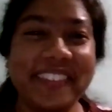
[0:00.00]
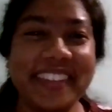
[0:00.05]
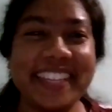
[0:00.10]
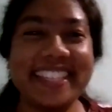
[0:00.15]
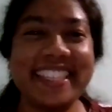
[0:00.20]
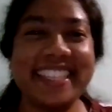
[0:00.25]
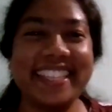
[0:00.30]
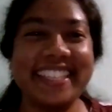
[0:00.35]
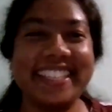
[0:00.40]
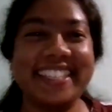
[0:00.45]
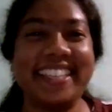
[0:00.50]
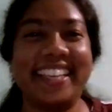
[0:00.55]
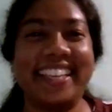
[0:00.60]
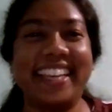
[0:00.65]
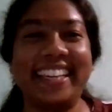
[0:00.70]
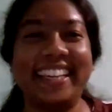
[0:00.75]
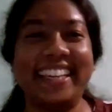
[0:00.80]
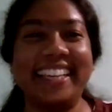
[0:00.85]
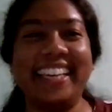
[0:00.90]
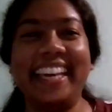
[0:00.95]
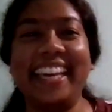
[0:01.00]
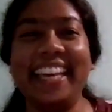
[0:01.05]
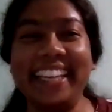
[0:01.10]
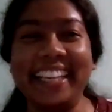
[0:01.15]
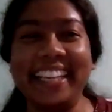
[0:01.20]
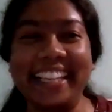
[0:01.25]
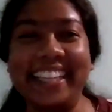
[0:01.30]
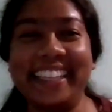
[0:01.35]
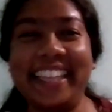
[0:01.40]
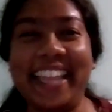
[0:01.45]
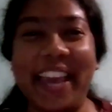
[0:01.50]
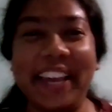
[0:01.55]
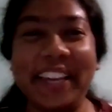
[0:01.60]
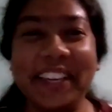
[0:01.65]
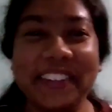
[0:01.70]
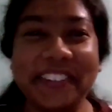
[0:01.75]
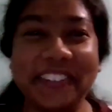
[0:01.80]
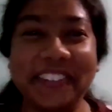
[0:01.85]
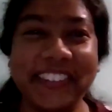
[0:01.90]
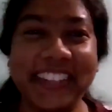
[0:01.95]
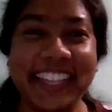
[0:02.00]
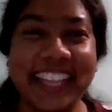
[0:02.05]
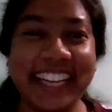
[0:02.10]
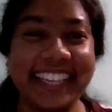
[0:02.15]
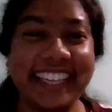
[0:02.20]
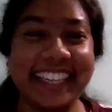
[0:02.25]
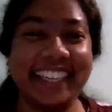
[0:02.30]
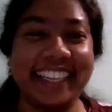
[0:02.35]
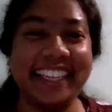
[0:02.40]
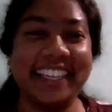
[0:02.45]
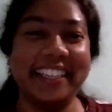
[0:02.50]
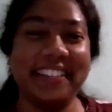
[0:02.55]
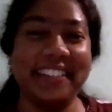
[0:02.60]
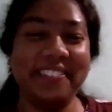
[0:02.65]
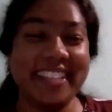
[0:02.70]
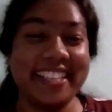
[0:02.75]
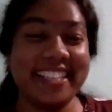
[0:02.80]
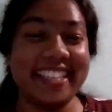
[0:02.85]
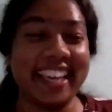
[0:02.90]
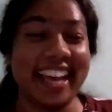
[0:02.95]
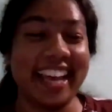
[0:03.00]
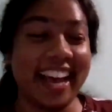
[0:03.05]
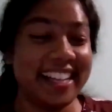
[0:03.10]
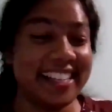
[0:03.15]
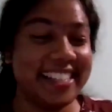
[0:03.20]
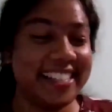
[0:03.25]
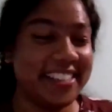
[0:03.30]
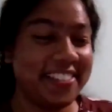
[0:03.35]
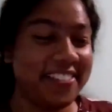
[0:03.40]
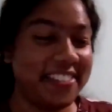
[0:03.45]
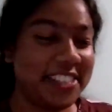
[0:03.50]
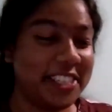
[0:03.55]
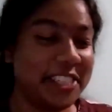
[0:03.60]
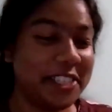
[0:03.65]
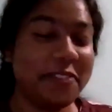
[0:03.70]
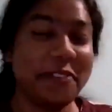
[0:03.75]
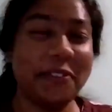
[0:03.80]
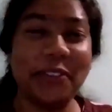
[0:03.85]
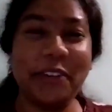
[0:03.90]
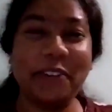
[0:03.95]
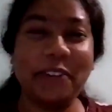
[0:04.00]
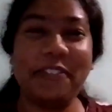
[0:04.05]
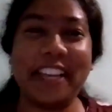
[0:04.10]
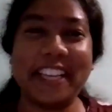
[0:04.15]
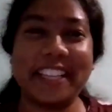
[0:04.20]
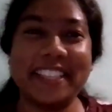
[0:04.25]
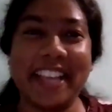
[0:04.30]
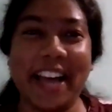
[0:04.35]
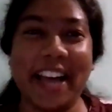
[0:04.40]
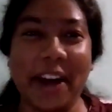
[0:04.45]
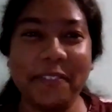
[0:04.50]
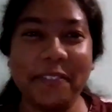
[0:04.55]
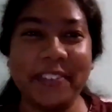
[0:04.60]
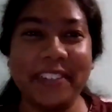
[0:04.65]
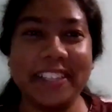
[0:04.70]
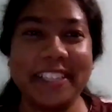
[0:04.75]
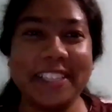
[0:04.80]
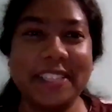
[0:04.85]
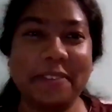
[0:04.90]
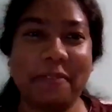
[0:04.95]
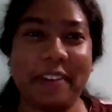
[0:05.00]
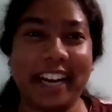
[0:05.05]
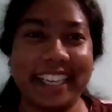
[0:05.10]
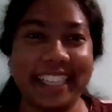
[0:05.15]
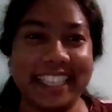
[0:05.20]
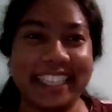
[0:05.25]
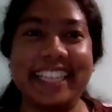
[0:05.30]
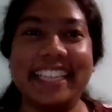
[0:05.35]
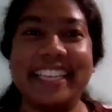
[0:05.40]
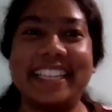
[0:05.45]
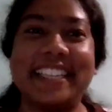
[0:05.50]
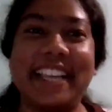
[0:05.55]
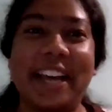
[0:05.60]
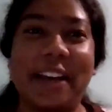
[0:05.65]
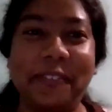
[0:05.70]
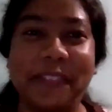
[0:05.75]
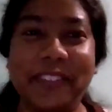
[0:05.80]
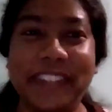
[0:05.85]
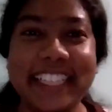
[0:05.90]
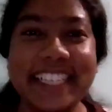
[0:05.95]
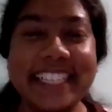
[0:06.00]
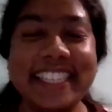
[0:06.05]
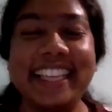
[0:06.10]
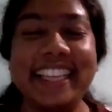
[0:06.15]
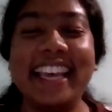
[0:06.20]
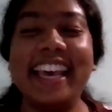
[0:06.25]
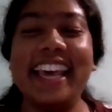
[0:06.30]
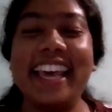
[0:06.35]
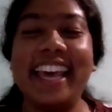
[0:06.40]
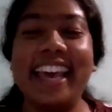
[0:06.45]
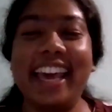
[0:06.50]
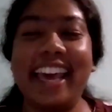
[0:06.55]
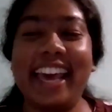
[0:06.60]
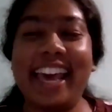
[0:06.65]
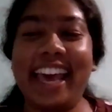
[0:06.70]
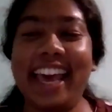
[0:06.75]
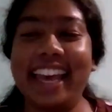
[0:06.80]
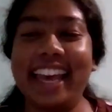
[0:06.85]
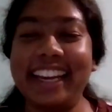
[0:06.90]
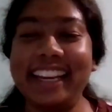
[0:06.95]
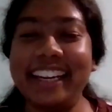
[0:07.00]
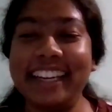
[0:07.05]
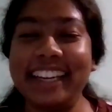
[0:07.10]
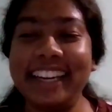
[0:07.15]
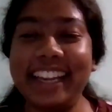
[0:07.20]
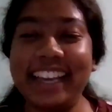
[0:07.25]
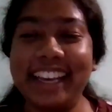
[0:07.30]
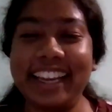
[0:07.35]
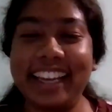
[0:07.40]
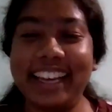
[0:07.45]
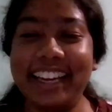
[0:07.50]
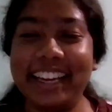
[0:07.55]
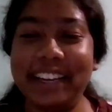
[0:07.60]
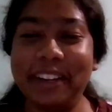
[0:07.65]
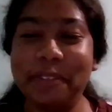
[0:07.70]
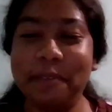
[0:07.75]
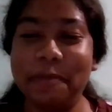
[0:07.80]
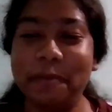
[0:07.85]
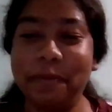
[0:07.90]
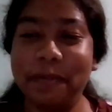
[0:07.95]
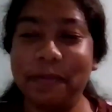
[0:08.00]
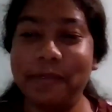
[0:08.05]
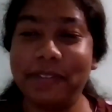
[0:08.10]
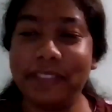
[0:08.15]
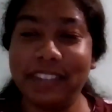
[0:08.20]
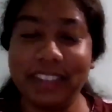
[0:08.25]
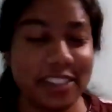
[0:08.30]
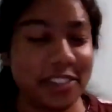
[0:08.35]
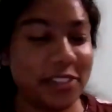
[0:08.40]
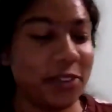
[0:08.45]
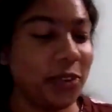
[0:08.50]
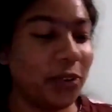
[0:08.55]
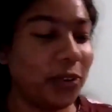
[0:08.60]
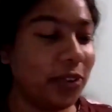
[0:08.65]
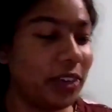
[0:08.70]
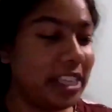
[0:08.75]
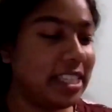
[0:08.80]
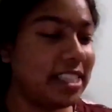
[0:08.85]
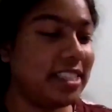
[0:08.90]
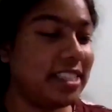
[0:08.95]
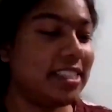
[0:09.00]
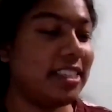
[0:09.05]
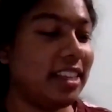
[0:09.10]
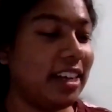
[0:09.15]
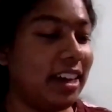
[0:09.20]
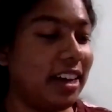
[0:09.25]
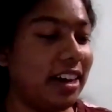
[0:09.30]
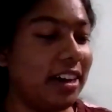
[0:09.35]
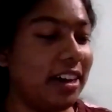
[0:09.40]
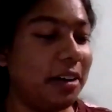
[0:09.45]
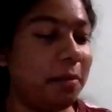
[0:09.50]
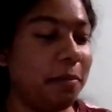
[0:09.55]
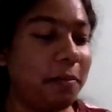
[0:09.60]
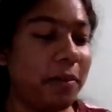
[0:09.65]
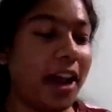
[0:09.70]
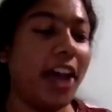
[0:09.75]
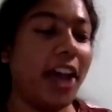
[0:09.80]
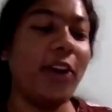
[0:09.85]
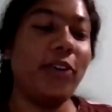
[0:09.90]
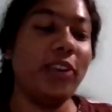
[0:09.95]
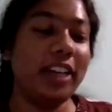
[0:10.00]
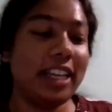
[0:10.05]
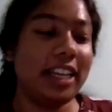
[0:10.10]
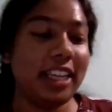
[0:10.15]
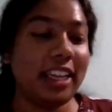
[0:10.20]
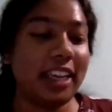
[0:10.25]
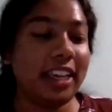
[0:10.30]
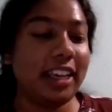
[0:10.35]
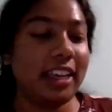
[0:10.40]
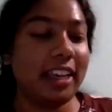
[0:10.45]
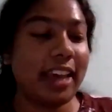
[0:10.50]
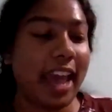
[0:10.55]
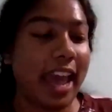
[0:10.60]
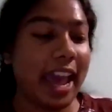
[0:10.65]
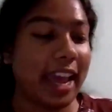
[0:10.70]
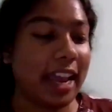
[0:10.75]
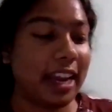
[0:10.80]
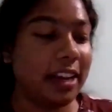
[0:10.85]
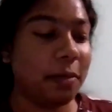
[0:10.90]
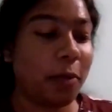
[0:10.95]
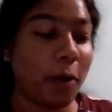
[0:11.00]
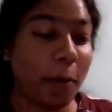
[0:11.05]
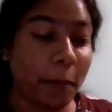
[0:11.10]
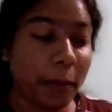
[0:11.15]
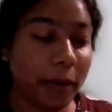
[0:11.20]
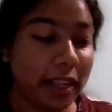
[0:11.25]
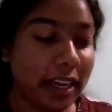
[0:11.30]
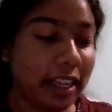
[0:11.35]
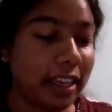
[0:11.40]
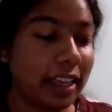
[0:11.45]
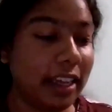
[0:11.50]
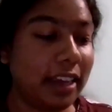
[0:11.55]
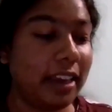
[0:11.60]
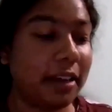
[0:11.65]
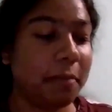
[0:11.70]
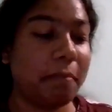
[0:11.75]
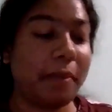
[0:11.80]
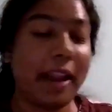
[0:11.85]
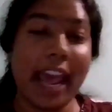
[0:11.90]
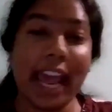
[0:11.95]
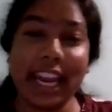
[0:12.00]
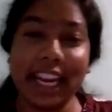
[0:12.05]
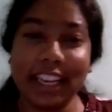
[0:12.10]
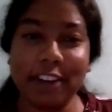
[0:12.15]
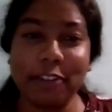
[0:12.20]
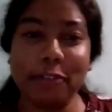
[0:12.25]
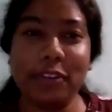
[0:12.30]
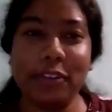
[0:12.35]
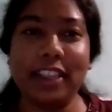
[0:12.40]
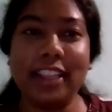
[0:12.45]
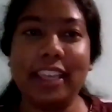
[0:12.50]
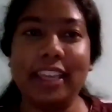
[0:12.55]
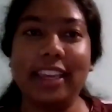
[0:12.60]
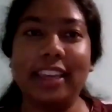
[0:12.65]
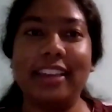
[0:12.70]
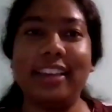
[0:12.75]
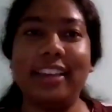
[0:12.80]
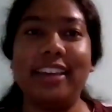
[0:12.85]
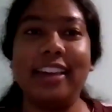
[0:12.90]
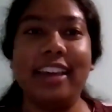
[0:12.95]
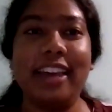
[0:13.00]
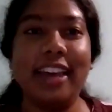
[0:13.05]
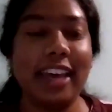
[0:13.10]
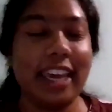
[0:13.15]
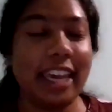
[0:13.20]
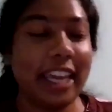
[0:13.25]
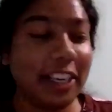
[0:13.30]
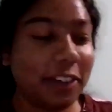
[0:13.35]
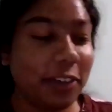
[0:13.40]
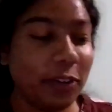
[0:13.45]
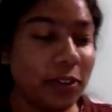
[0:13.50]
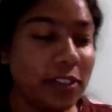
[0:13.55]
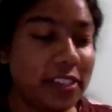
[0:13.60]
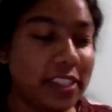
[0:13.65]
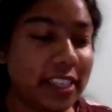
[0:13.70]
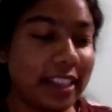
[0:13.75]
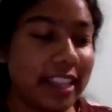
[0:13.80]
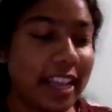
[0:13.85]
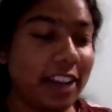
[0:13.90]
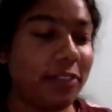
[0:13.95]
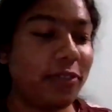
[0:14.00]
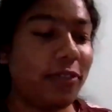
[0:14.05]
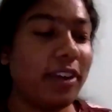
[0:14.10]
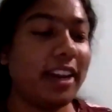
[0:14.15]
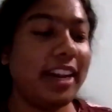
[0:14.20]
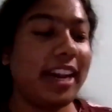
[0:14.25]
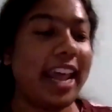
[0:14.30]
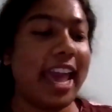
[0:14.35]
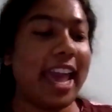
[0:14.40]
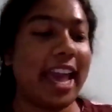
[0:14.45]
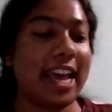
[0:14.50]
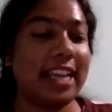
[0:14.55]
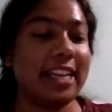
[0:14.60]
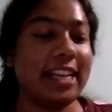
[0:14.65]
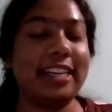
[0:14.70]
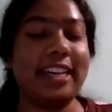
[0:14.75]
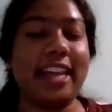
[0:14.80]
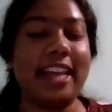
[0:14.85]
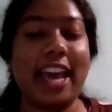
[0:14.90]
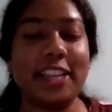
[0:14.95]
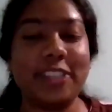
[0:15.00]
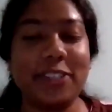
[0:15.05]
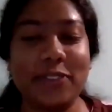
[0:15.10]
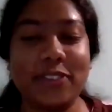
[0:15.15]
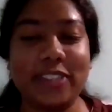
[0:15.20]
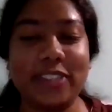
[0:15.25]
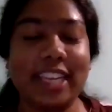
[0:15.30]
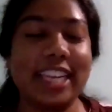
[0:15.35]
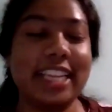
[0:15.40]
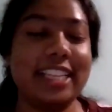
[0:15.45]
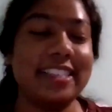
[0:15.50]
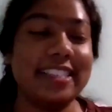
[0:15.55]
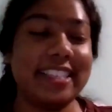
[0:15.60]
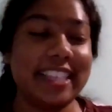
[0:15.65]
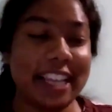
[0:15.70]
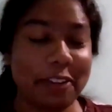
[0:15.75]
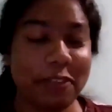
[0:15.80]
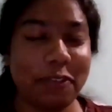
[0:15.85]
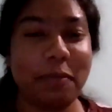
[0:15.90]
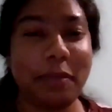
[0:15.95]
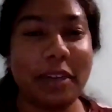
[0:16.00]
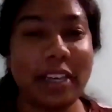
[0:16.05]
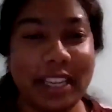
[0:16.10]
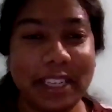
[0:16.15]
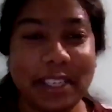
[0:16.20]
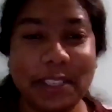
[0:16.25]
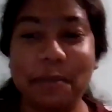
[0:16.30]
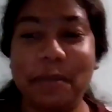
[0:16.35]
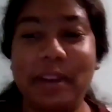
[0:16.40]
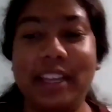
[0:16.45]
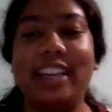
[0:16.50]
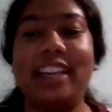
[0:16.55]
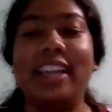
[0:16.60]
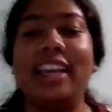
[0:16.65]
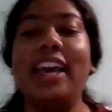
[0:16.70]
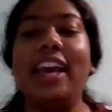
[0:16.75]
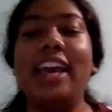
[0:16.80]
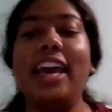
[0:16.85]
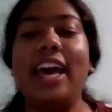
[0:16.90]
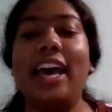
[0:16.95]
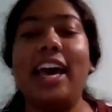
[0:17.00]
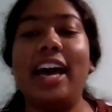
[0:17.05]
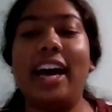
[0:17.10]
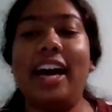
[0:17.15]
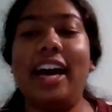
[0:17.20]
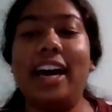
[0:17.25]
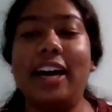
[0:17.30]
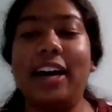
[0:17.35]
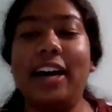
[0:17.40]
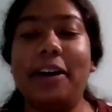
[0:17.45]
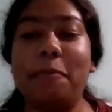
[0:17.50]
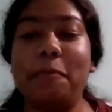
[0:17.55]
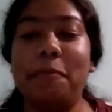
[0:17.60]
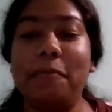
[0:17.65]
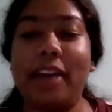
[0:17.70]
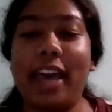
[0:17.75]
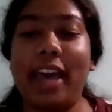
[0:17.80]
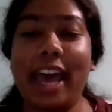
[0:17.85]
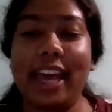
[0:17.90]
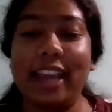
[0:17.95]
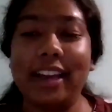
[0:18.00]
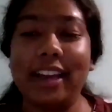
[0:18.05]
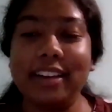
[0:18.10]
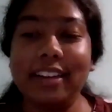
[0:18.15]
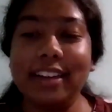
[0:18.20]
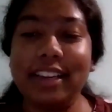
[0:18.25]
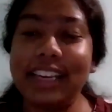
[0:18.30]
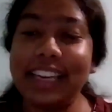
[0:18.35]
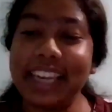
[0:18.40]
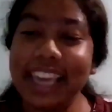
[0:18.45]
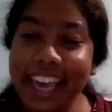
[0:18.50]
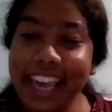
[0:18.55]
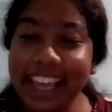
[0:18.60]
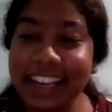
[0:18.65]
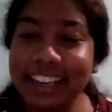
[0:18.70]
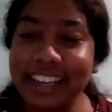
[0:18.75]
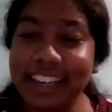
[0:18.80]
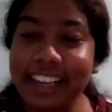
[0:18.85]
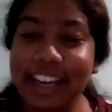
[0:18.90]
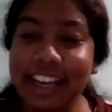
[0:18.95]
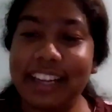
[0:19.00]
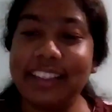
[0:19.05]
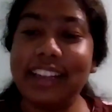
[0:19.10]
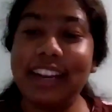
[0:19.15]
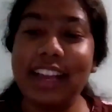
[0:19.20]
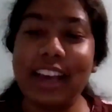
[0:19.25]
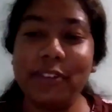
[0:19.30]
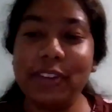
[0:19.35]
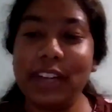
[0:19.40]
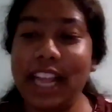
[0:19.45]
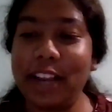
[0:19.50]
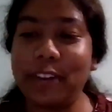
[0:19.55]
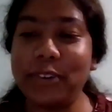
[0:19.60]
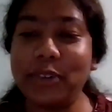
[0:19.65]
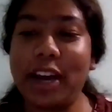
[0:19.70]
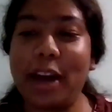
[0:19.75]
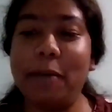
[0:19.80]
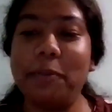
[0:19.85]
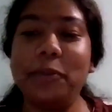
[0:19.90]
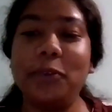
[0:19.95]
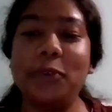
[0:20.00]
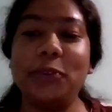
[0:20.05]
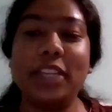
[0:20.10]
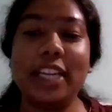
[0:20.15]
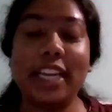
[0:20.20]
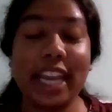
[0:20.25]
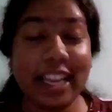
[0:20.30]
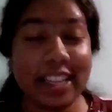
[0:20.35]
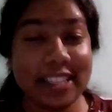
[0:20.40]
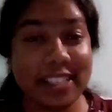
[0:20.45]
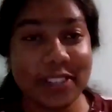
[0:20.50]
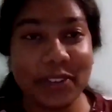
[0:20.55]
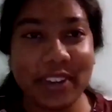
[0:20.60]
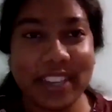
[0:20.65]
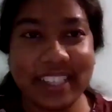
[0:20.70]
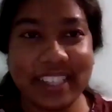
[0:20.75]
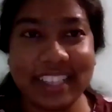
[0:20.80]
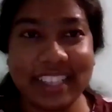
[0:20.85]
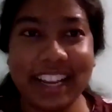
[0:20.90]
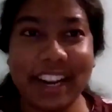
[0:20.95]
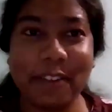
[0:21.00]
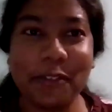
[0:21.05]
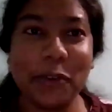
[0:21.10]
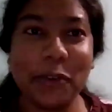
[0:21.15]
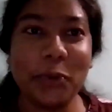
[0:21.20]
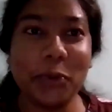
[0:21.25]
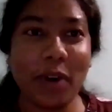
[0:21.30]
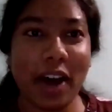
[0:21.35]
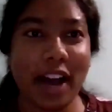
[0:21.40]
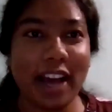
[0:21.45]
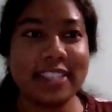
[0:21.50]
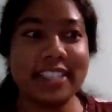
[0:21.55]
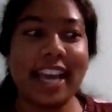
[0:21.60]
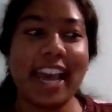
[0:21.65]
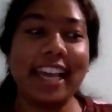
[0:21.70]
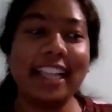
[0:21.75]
Amazing, sir. And again, thank you for that amazing answer, which is full of examples, practical examples. And so it's priority and properly planning everything includes in that one. And as you said, it's self-management. And again, then I would like to come to the next question that I want to ask.